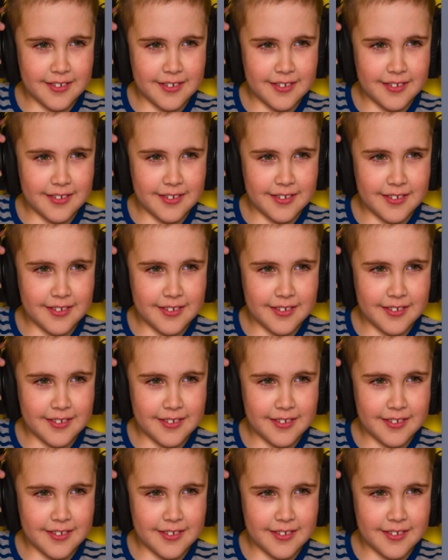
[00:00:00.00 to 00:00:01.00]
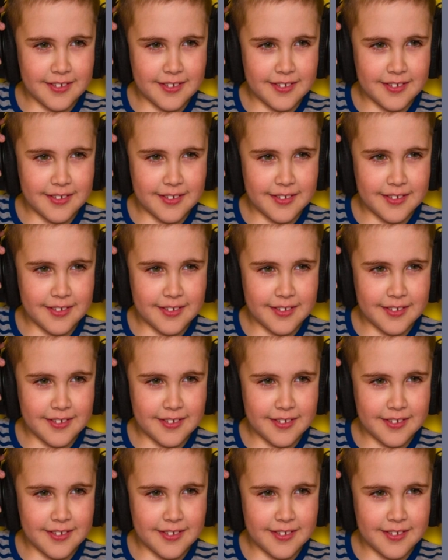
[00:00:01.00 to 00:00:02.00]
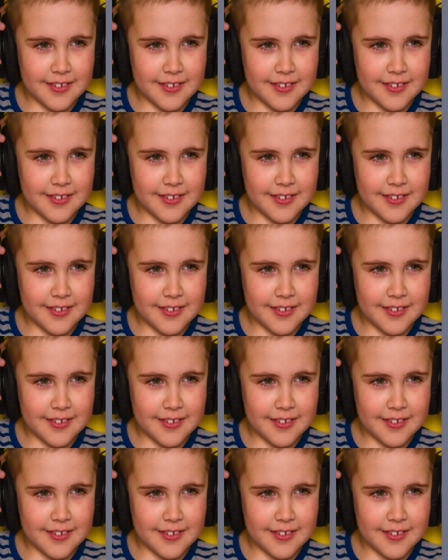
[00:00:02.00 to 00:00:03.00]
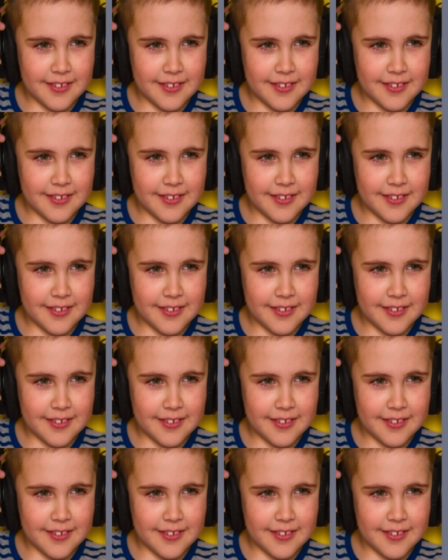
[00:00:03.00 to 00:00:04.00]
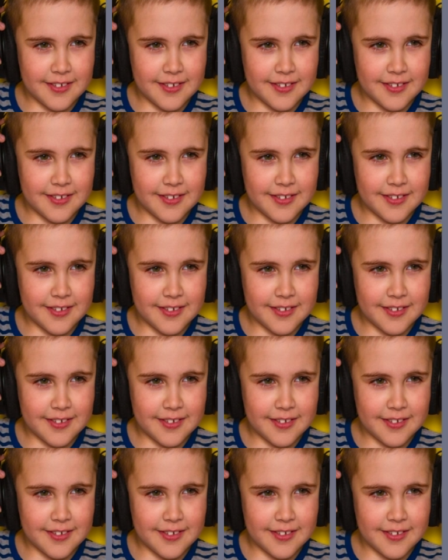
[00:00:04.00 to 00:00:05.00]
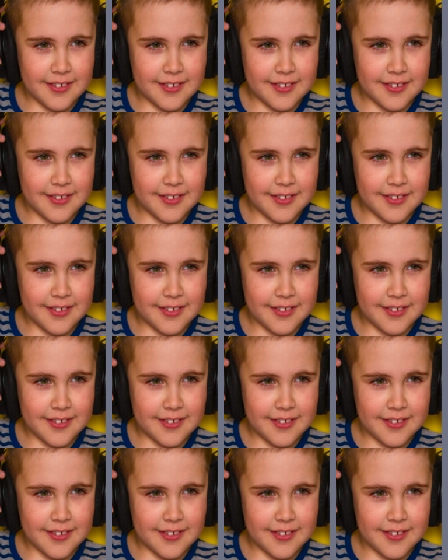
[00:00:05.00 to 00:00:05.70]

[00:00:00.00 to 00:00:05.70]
[no speech]